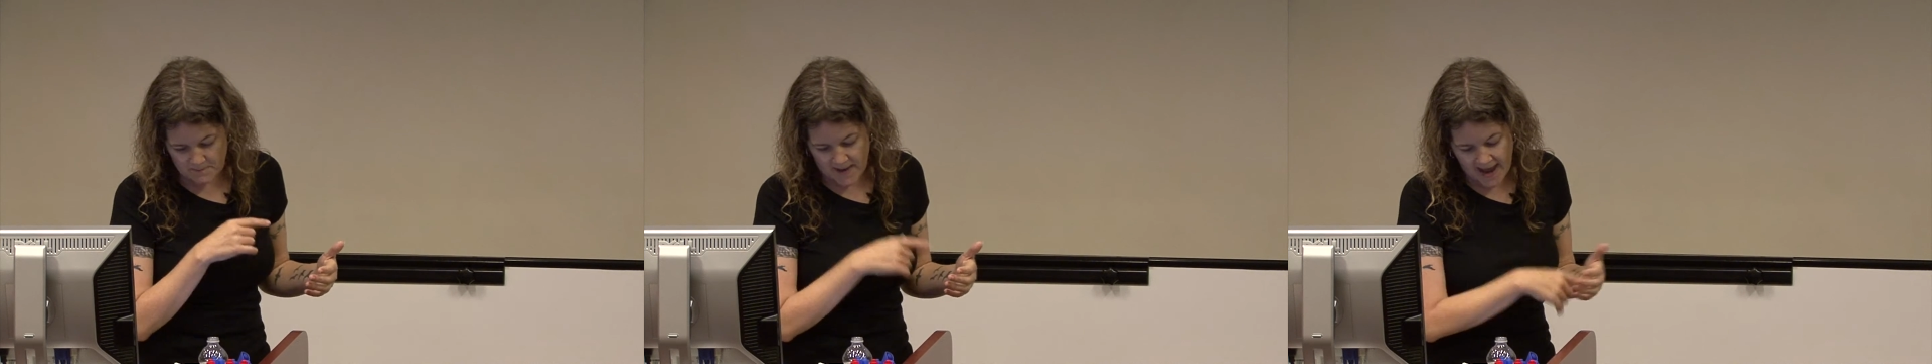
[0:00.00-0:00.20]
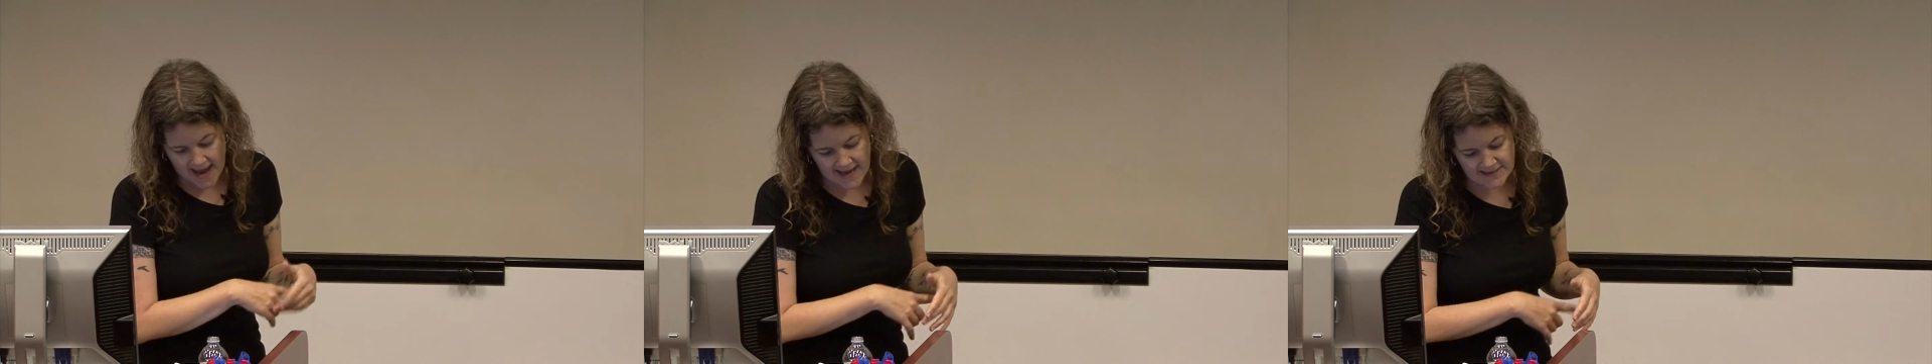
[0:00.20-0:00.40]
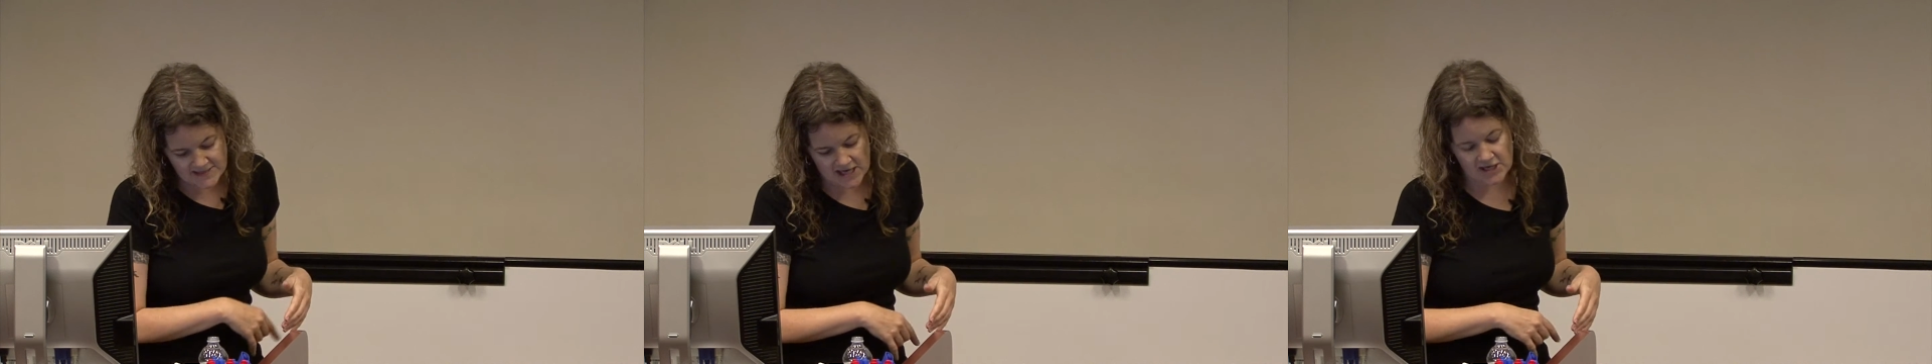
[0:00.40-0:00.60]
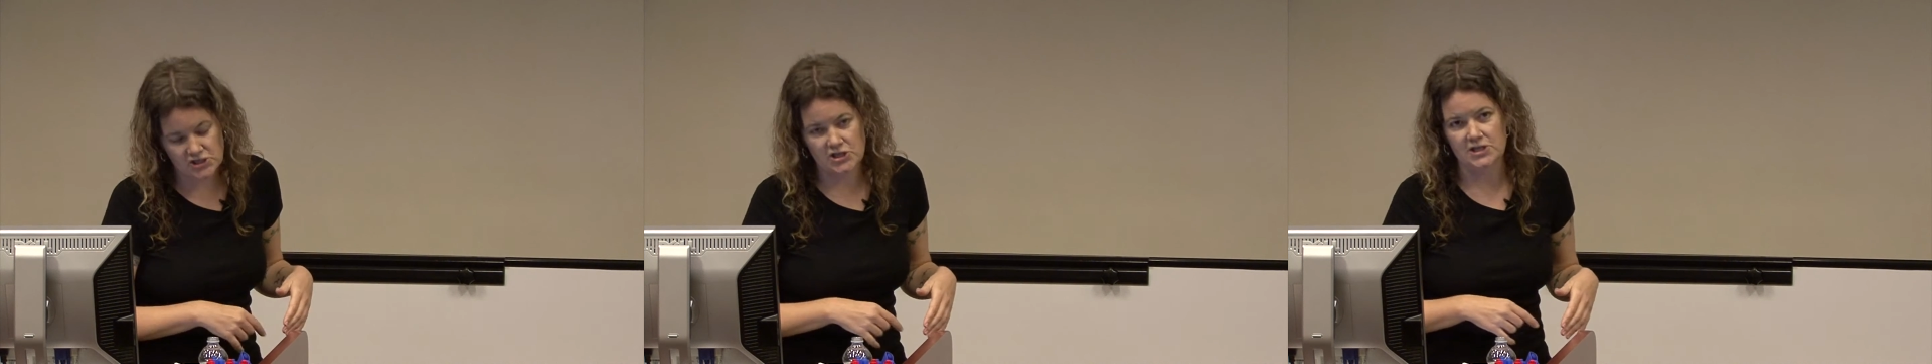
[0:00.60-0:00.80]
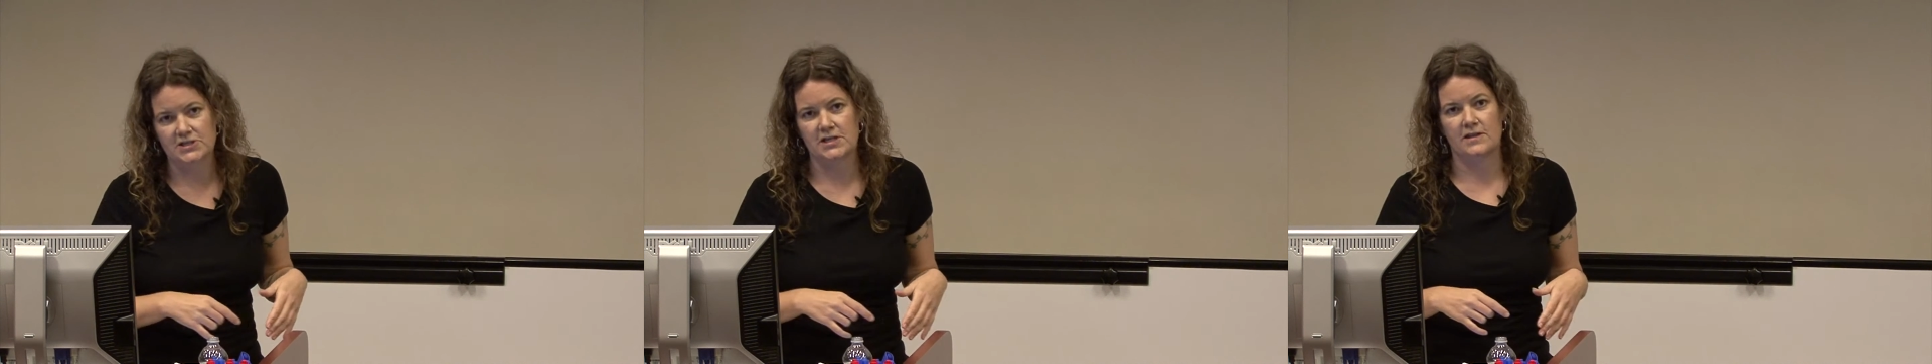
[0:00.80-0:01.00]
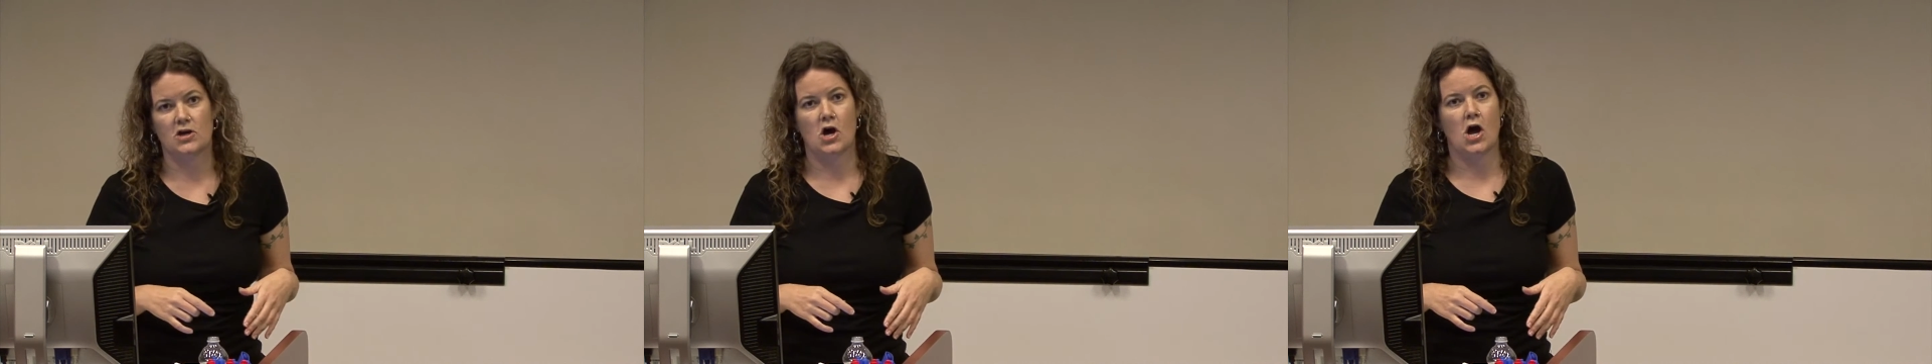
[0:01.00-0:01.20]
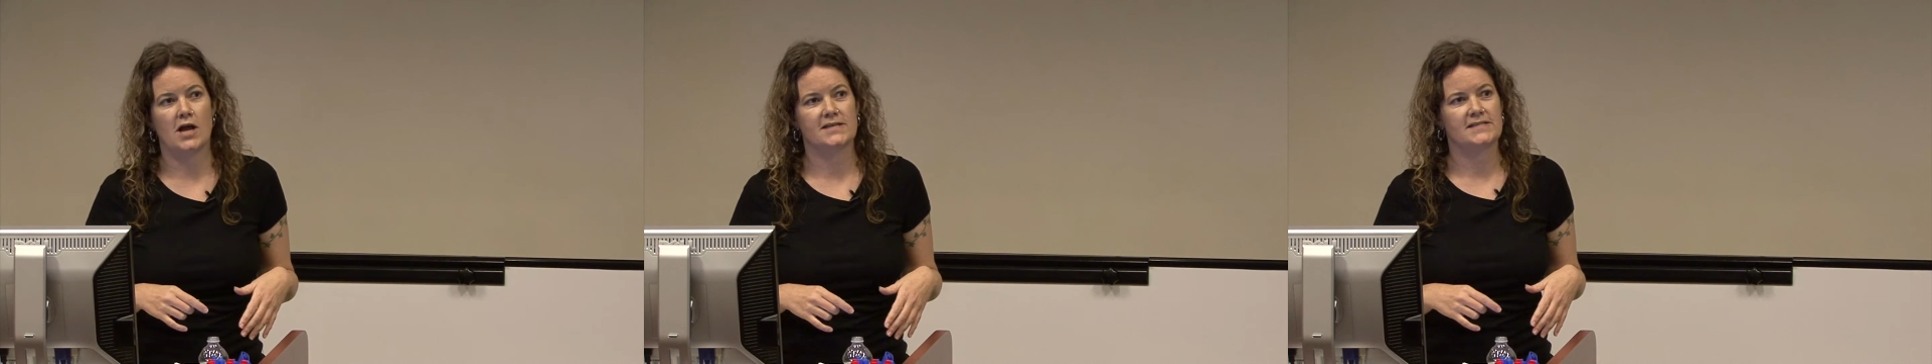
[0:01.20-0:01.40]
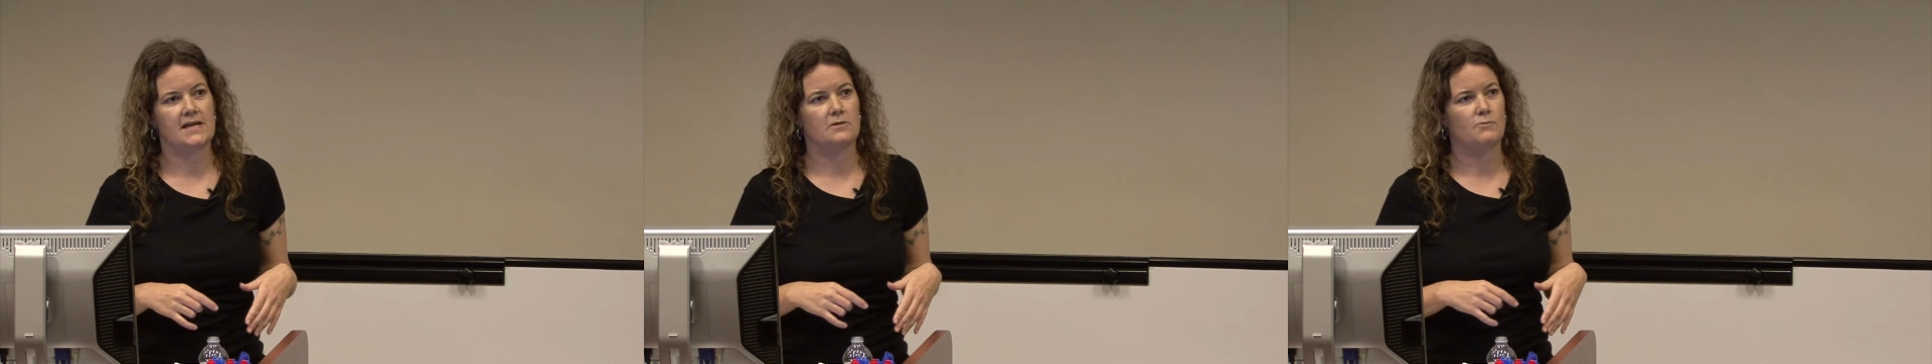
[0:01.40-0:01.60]
pay attention to the
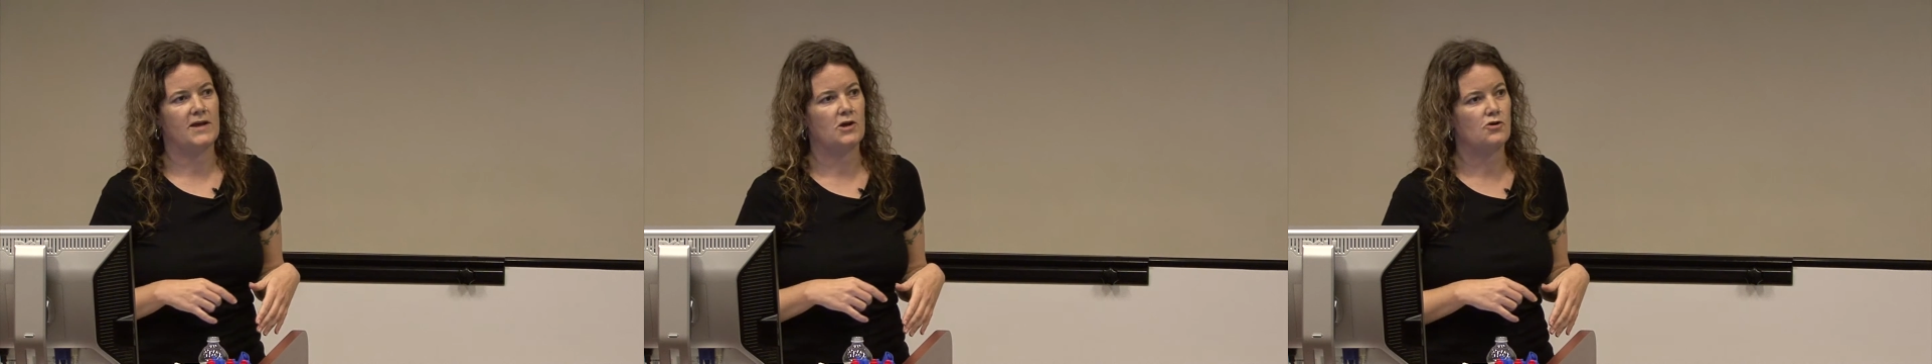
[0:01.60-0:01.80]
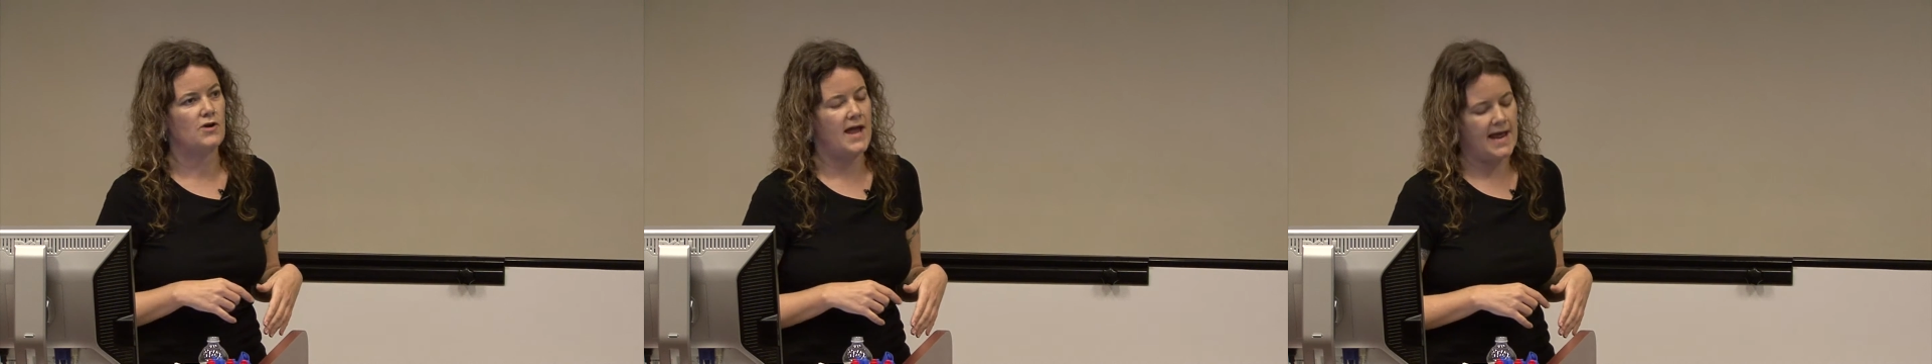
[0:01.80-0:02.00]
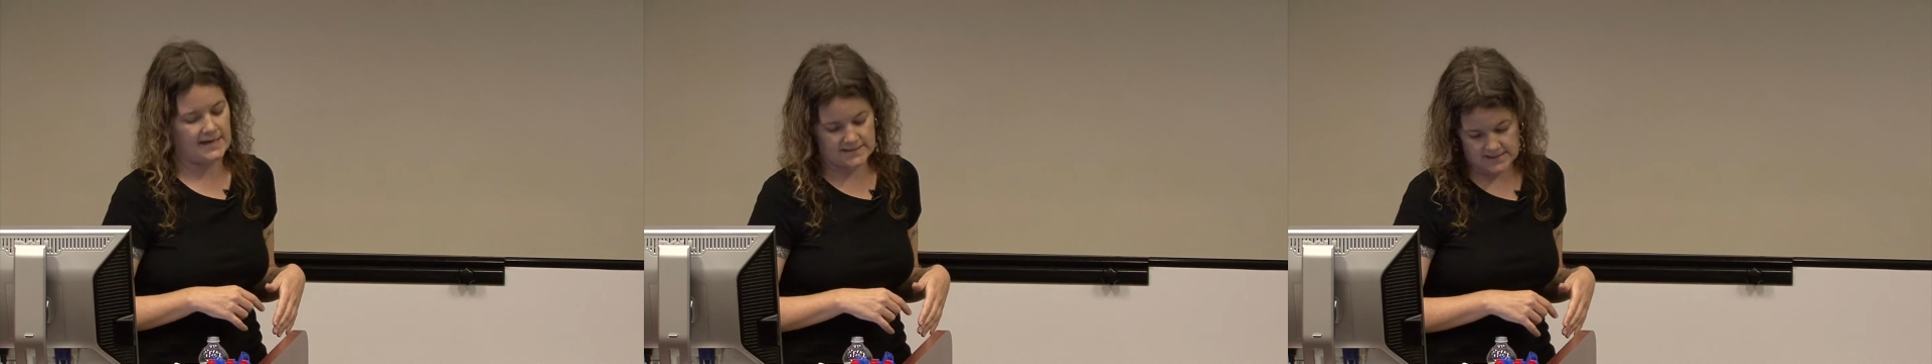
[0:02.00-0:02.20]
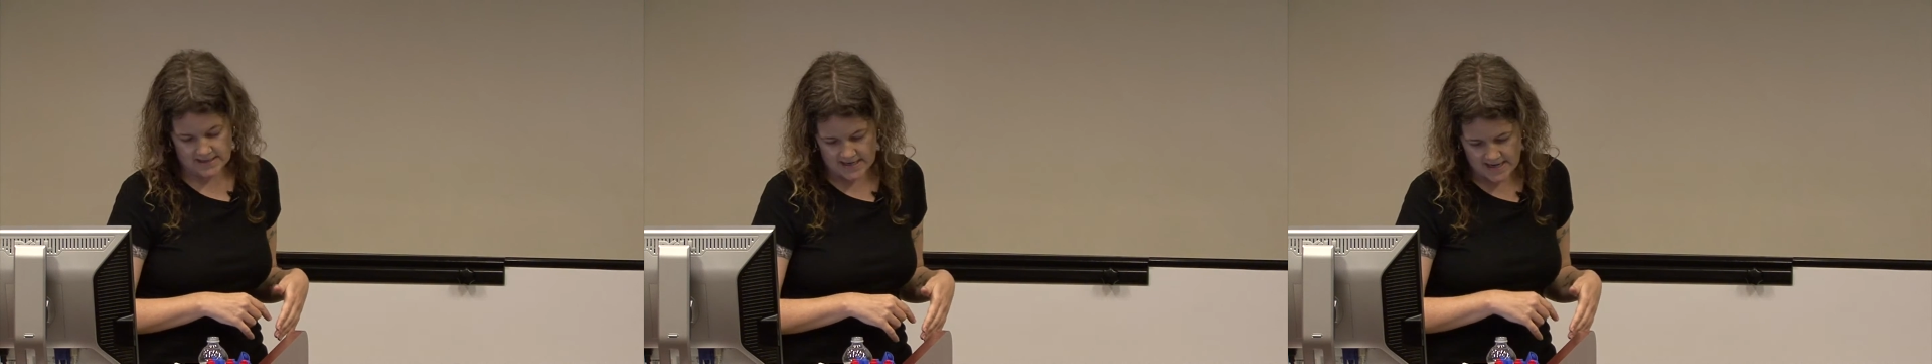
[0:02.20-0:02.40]
content we create,